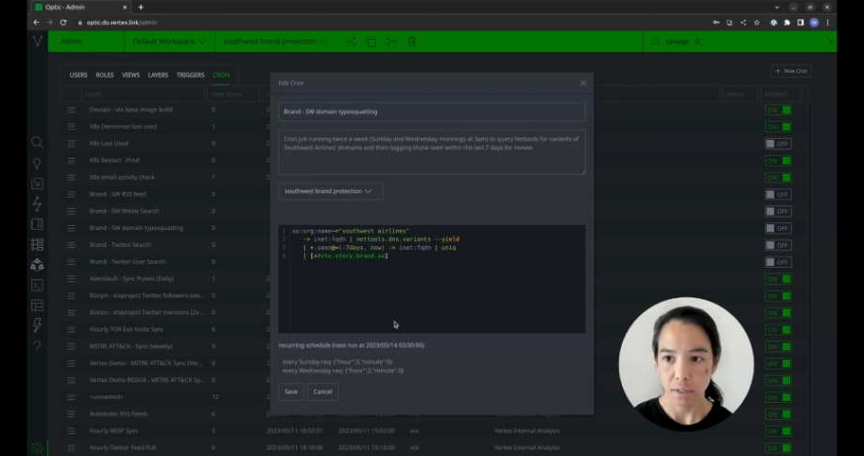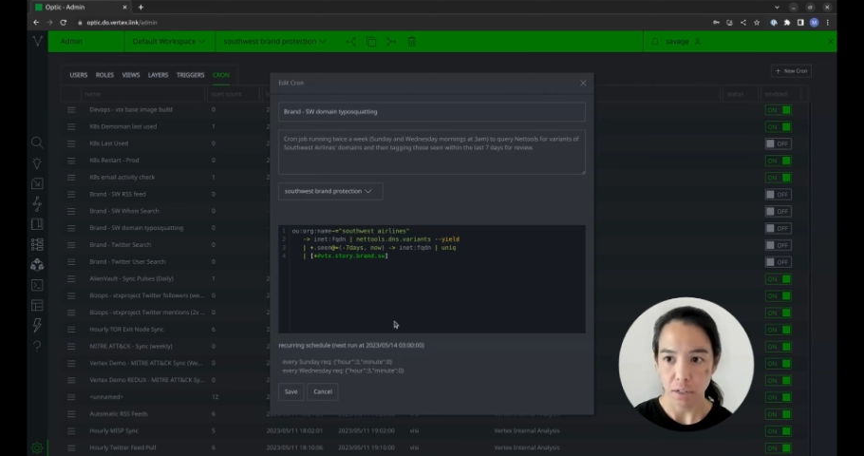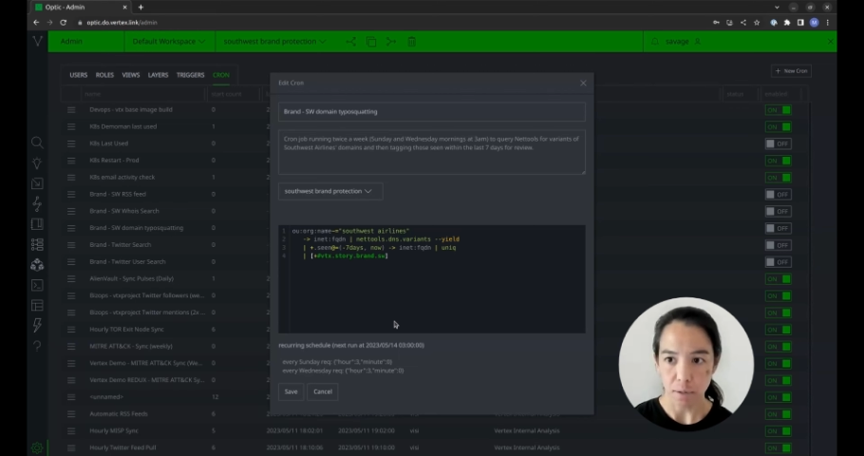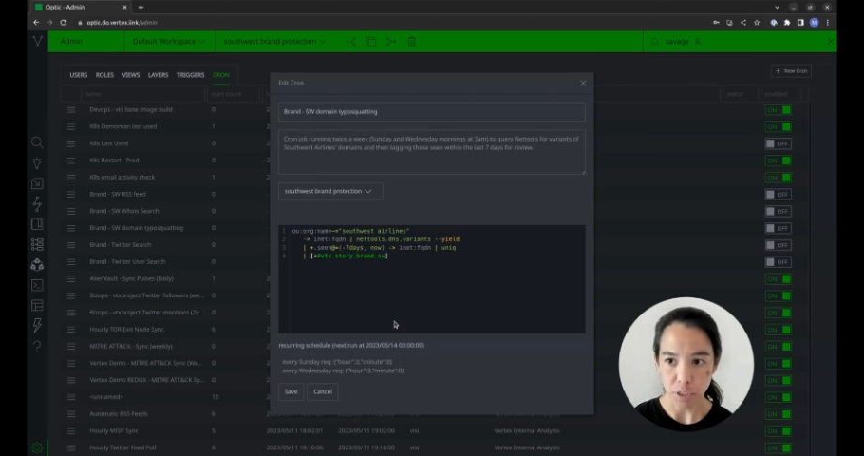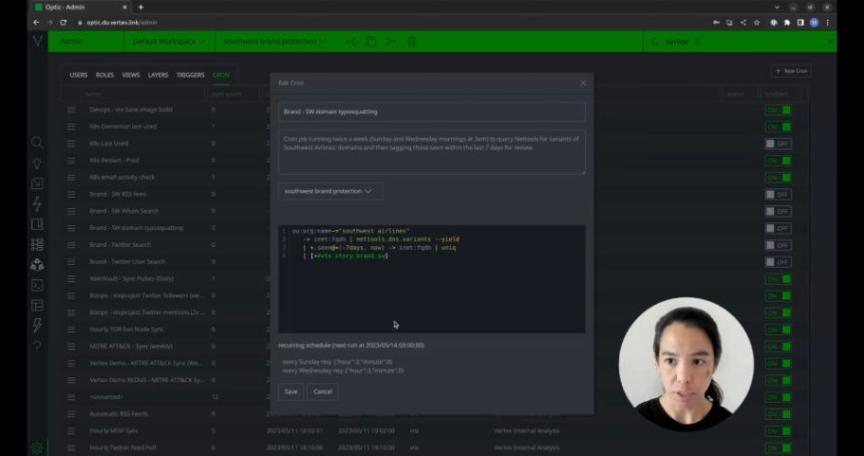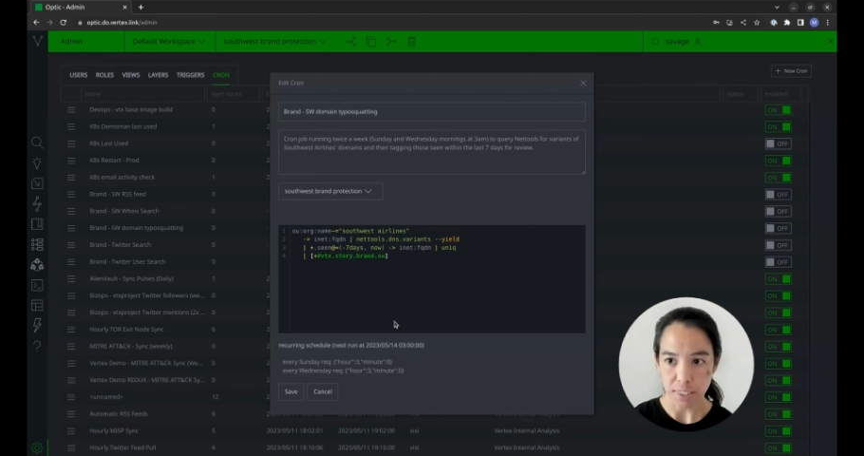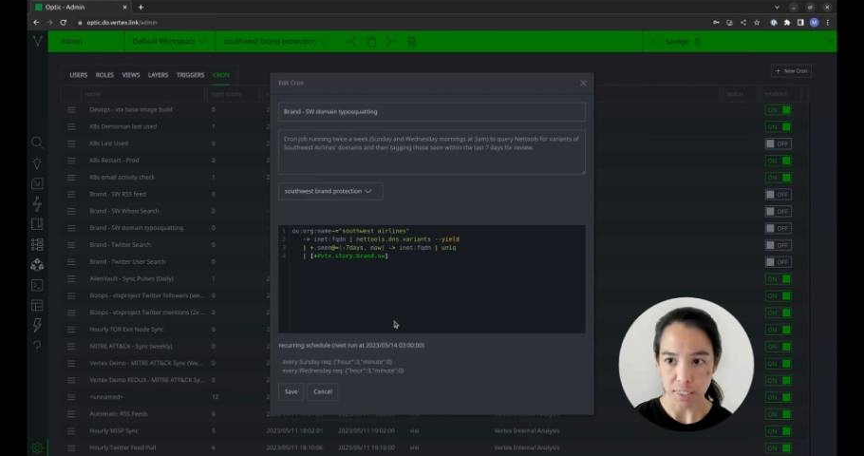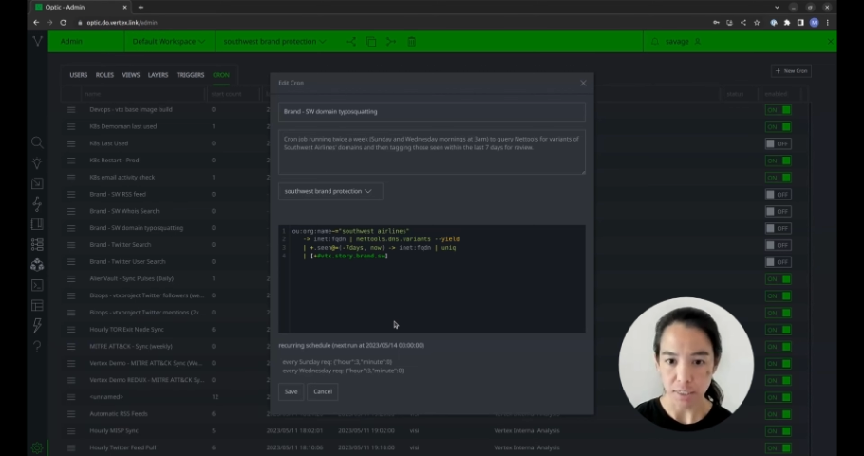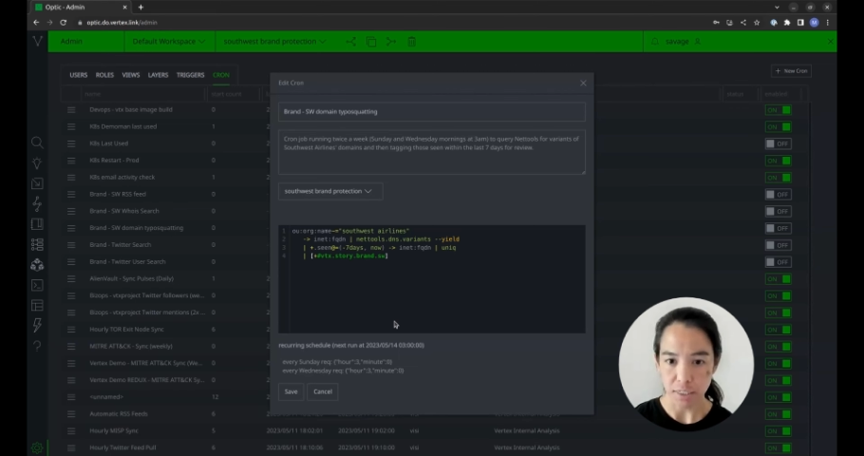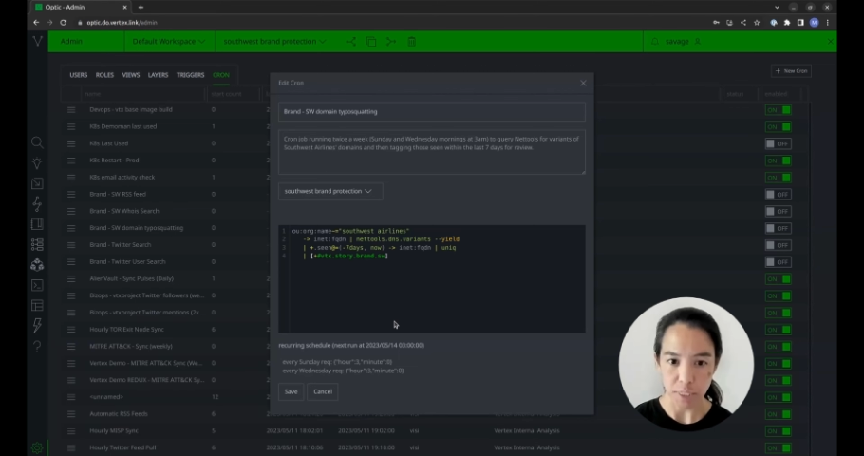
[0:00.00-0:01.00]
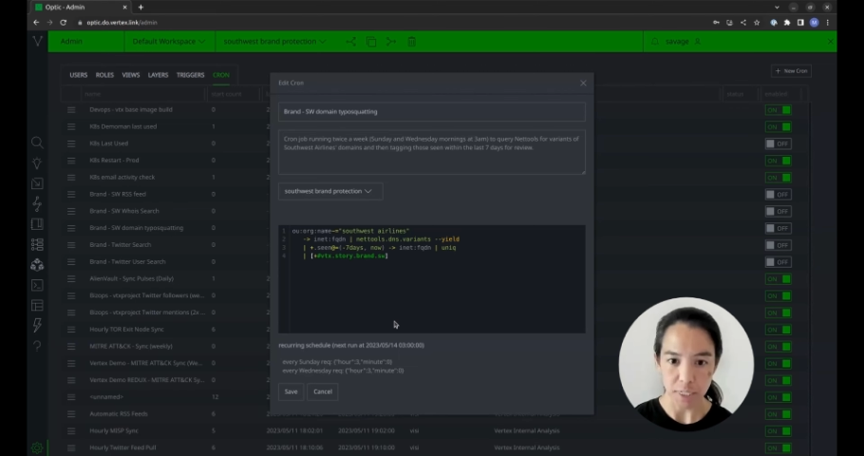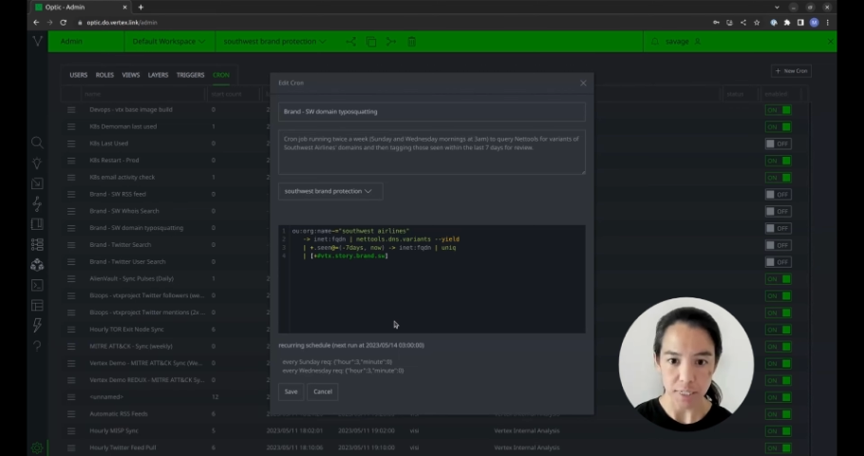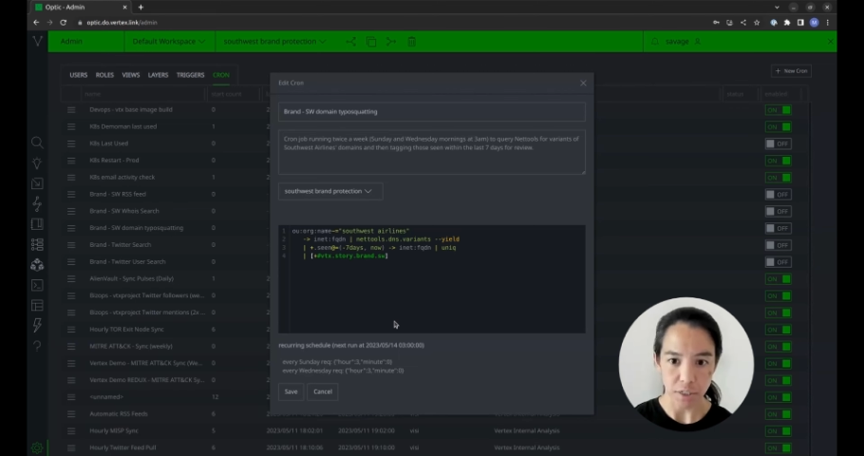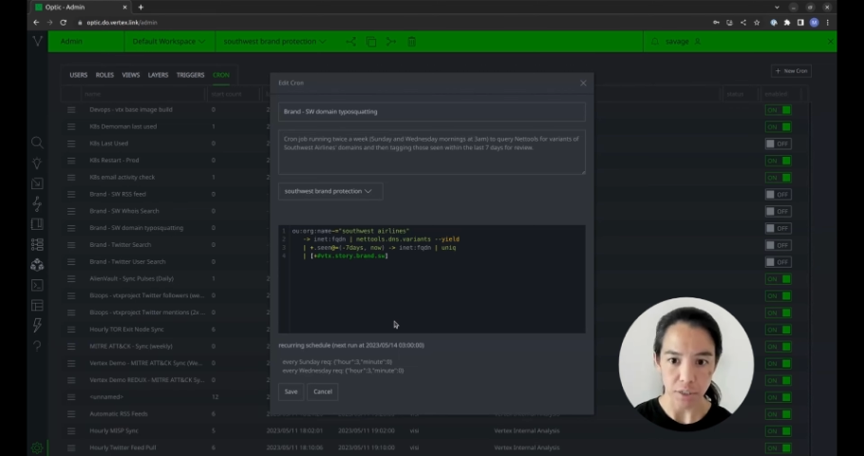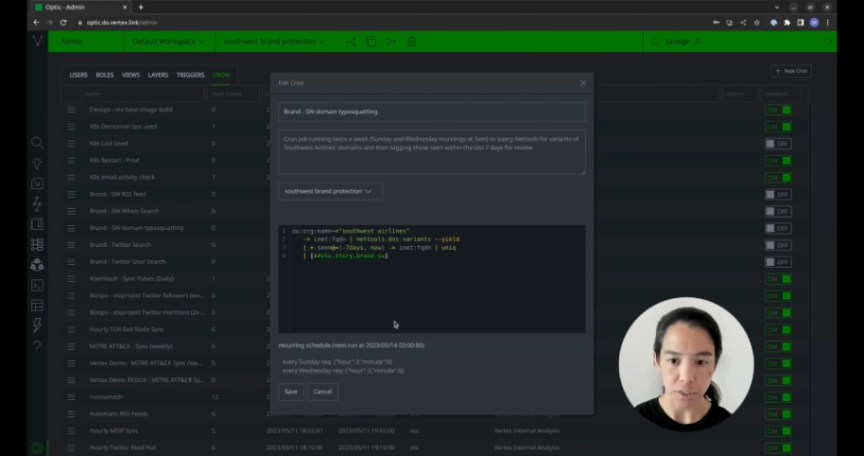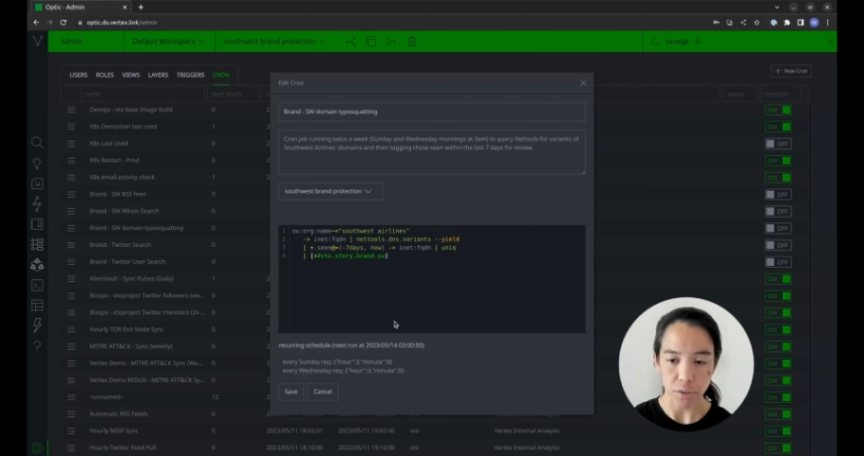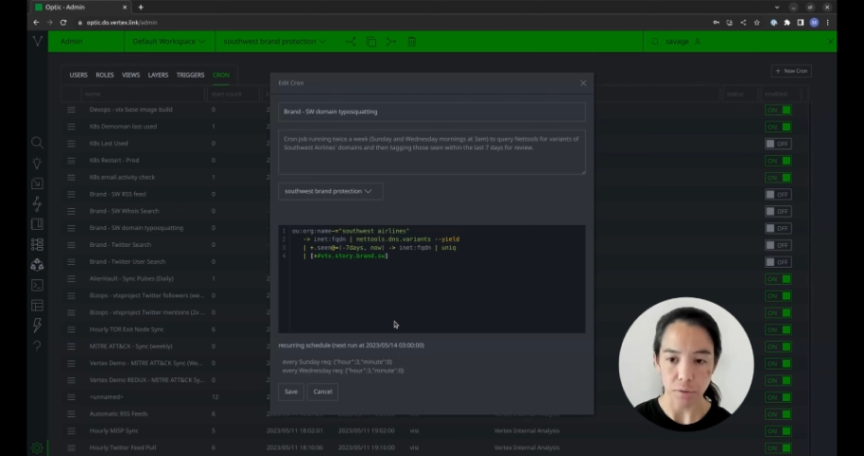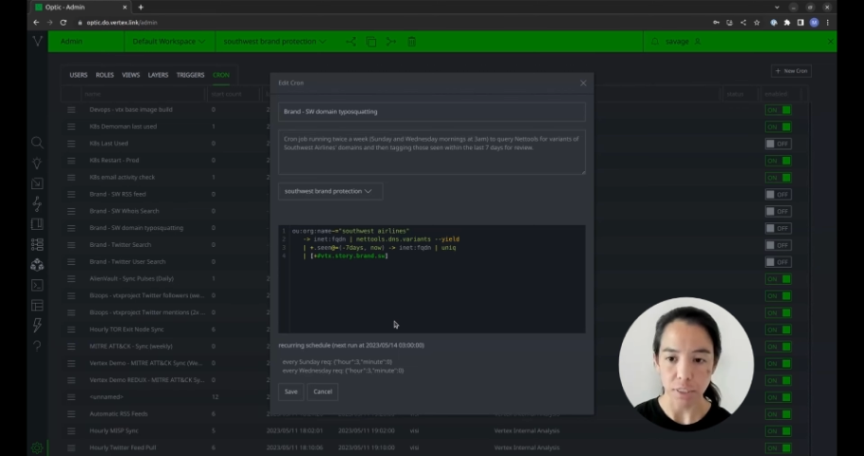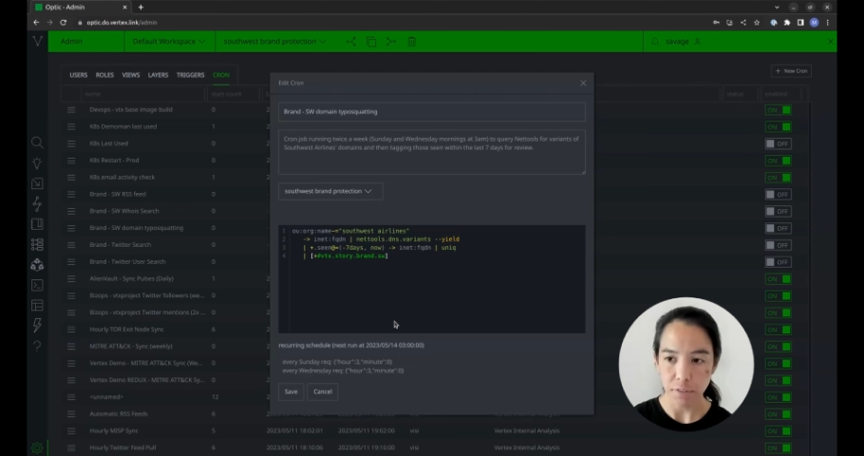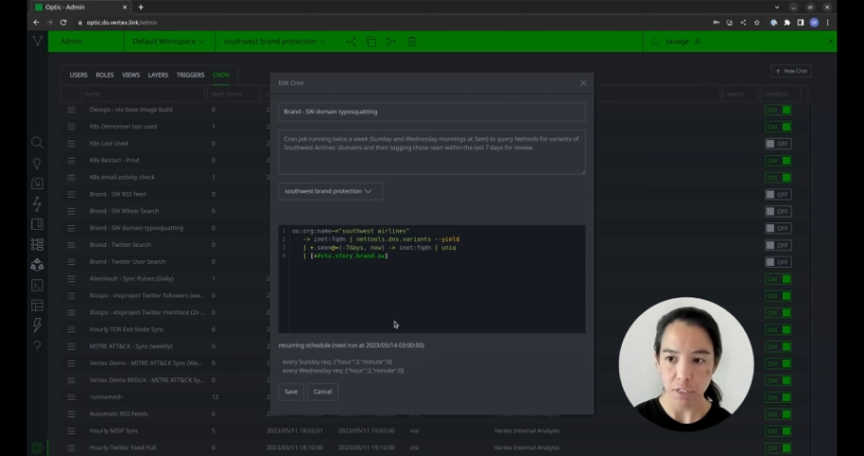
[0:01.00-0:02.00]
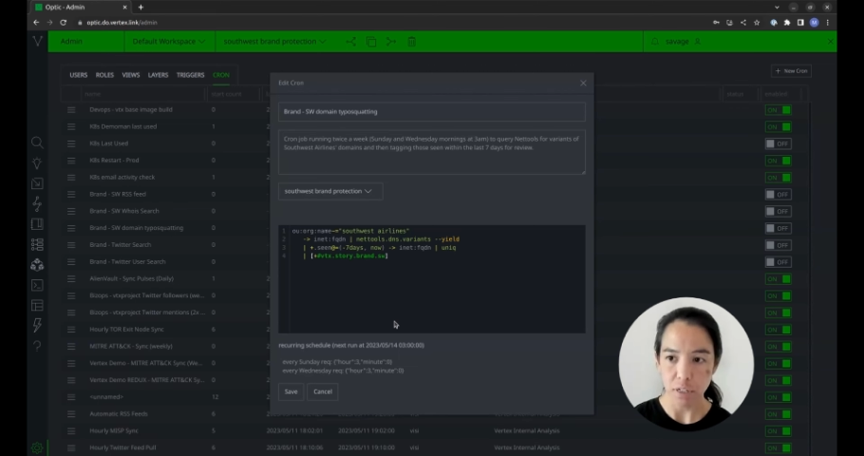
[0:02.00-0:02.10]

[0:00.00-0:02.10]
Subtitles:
So that's a little bit easier to lift